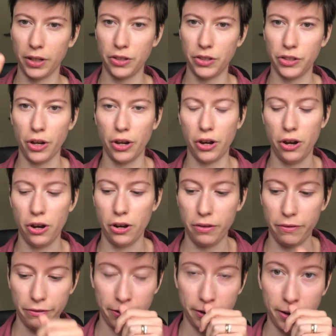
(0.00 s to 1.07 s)
So
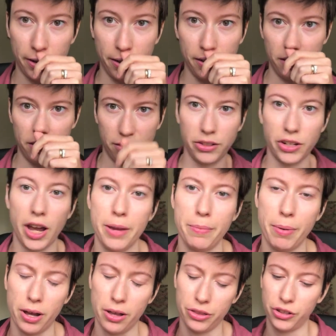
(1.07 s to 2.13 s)
for dye
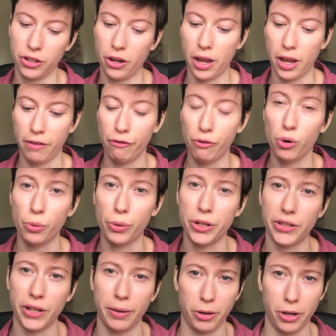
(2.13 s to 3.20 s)
baths going
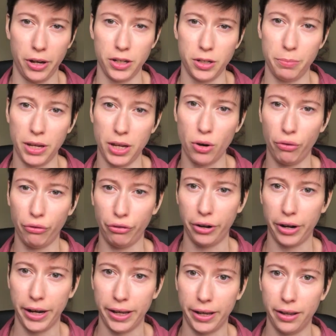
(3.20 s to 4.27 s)
forwards, I'm going to be
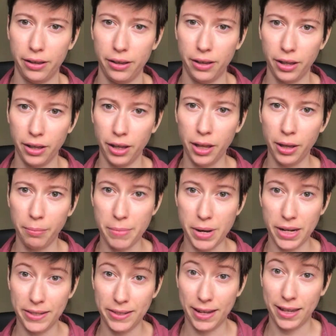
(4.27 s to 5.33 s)
offering
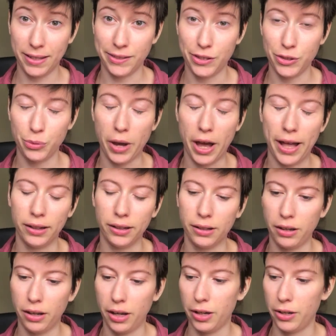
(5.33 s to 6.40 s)
mini skeins as
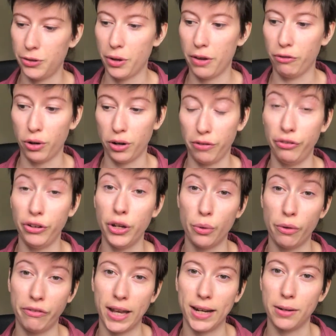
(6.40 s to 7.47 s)
well. So I've got a few
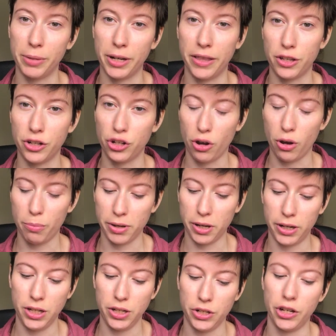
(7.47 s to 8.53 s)
available in the shop,
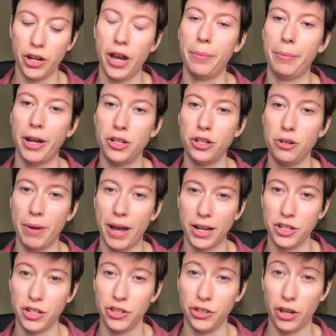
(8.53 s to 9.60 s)
and each time I do
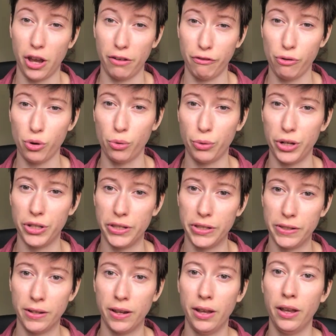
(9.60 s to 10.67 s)
batches going
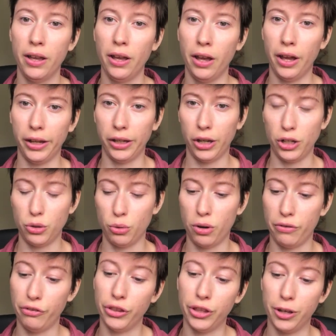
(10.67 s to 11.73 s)
forwards, I'm going to
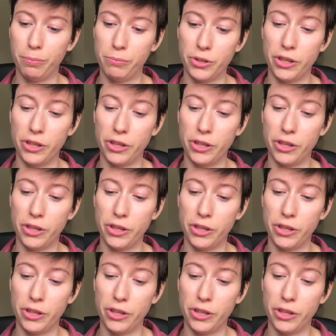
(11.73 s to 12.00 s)
offer them.